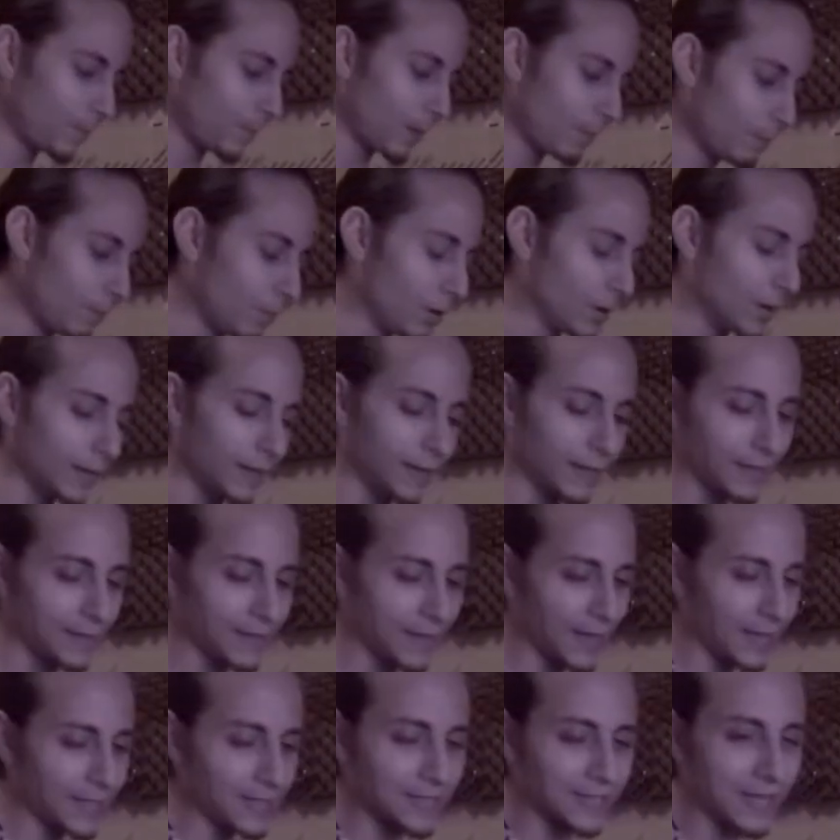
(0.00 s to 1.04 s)
But
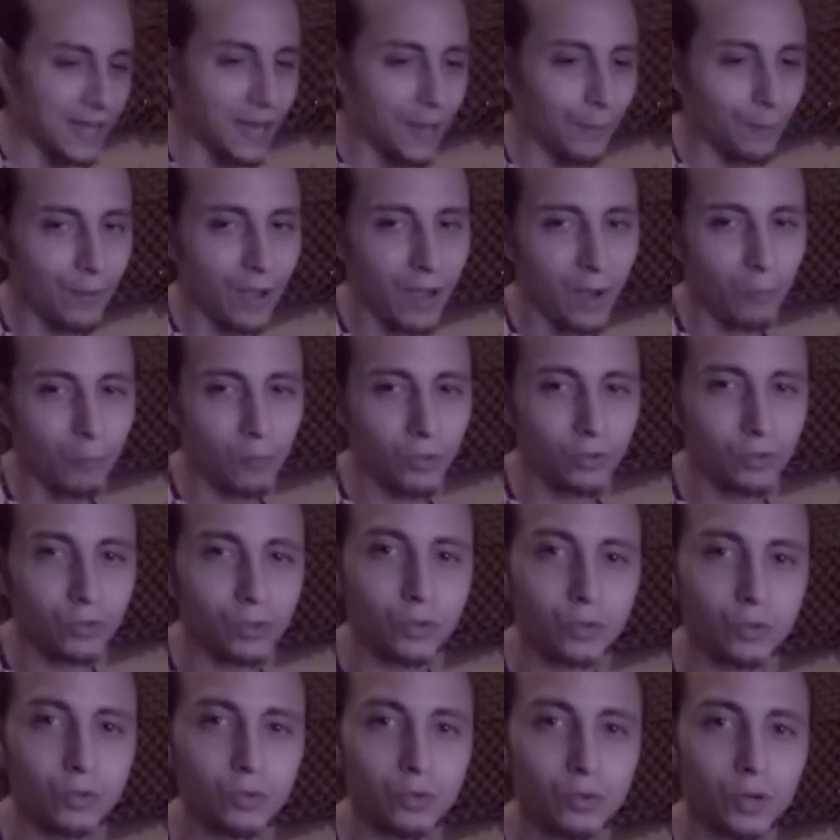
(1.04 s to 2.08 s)
next time, I will
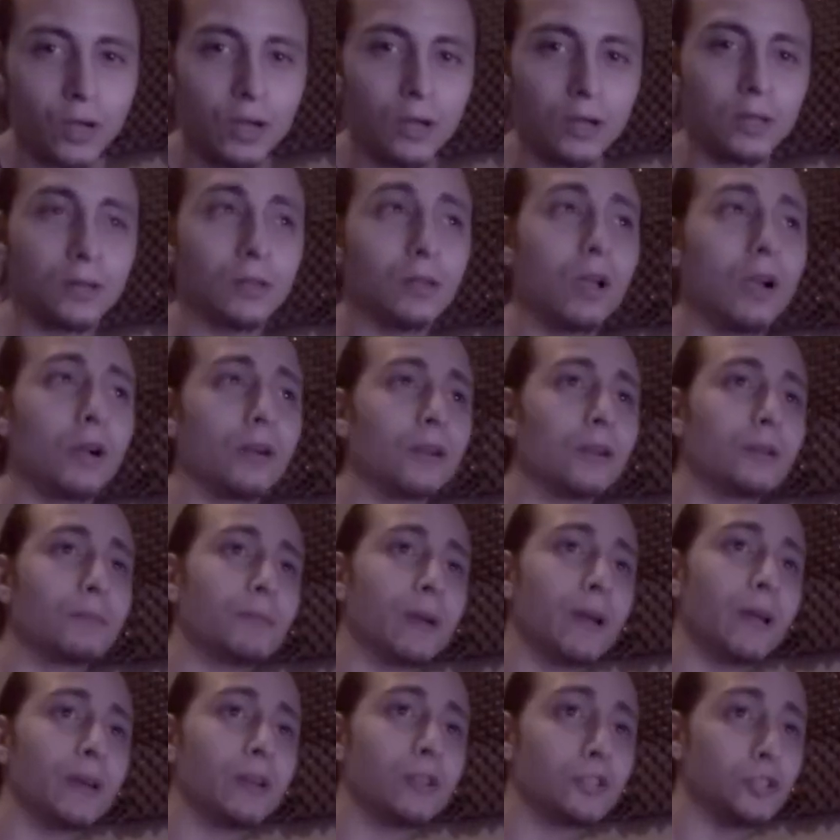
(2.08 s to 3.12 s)
do a longer,
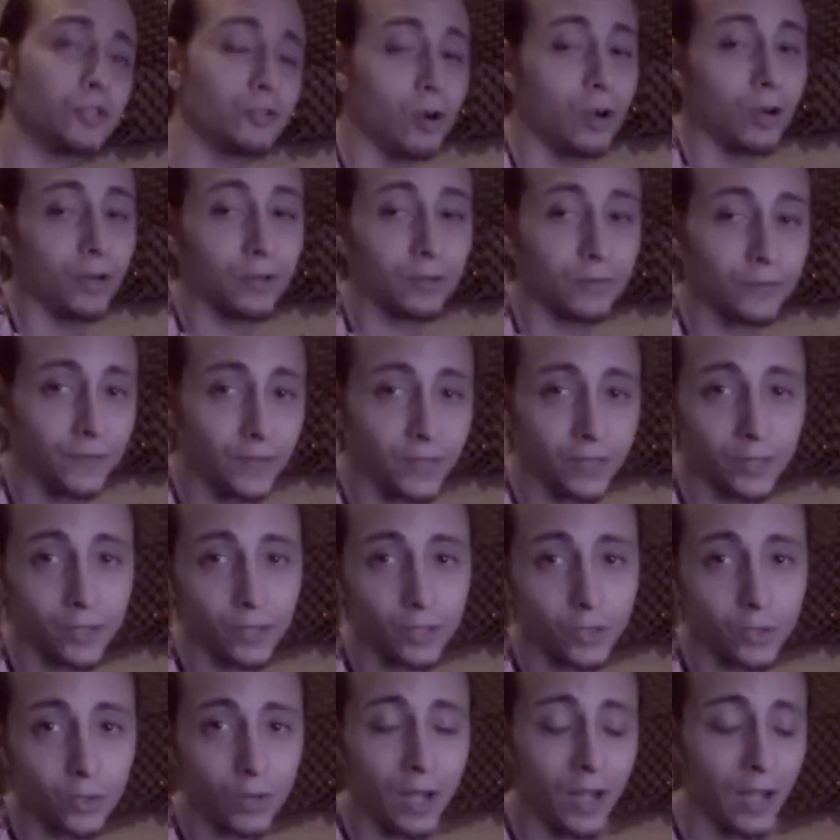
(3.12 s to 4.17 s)
better, stronger
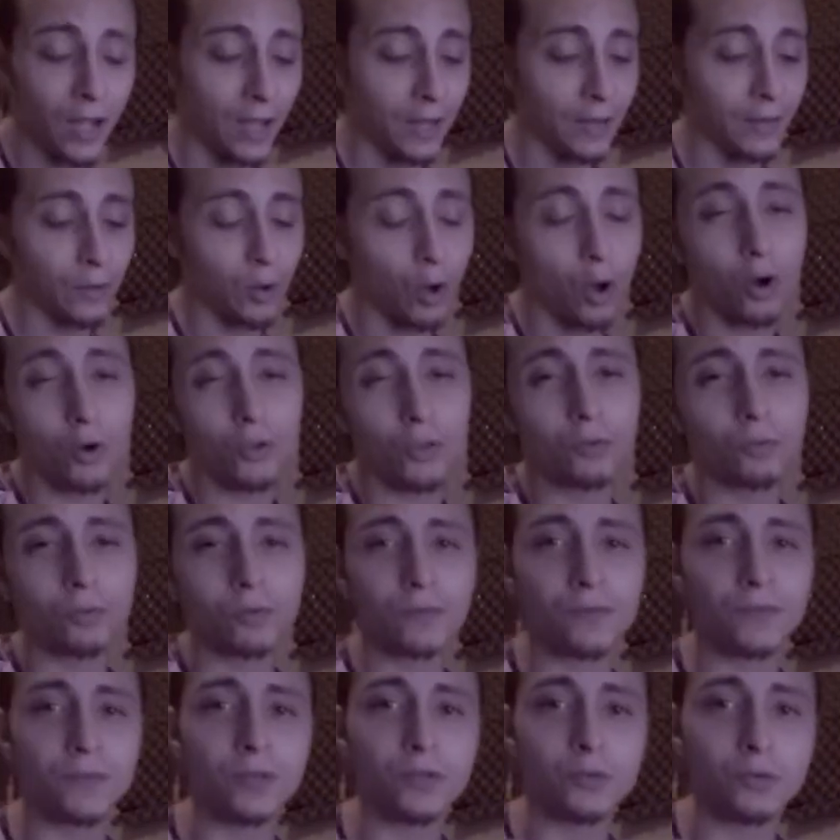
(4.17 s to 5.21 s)
video on all the
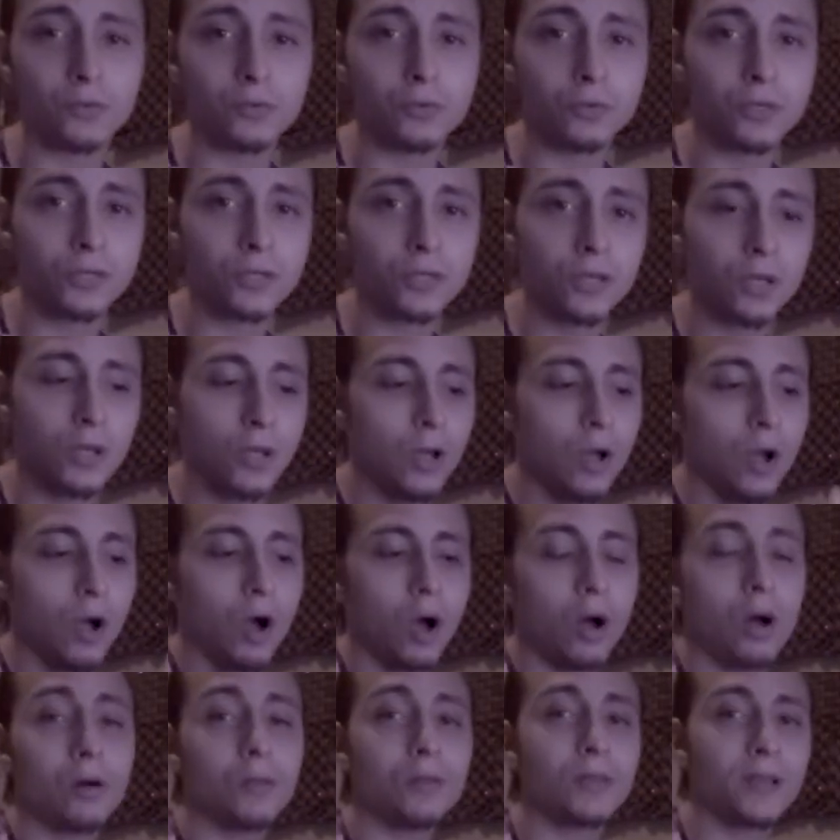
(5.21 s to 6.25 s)
reviews,
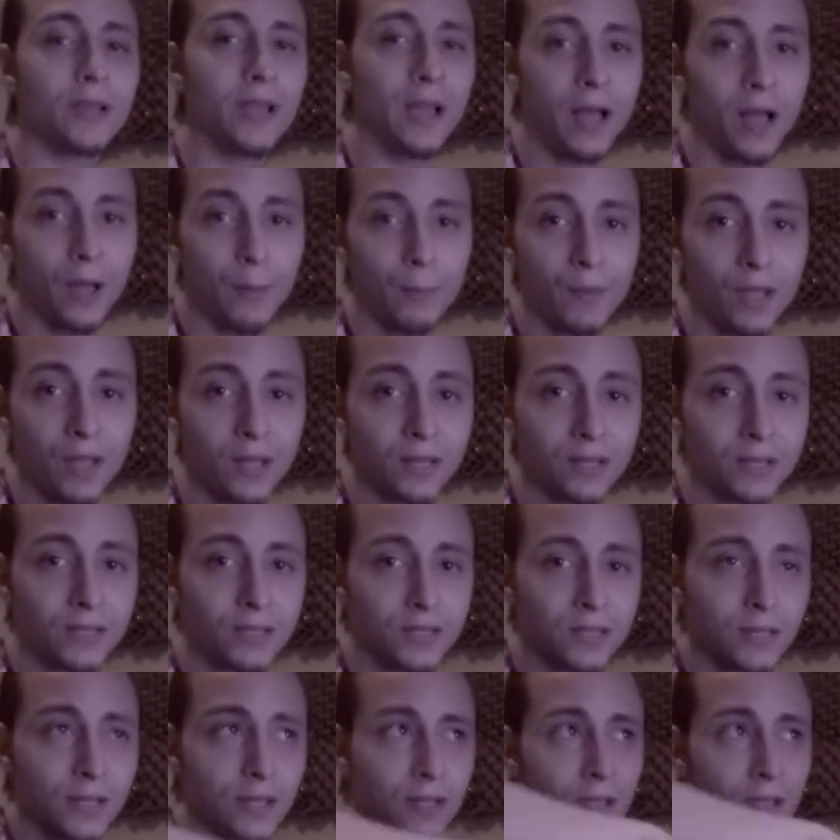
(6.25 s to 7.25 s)
all the comments,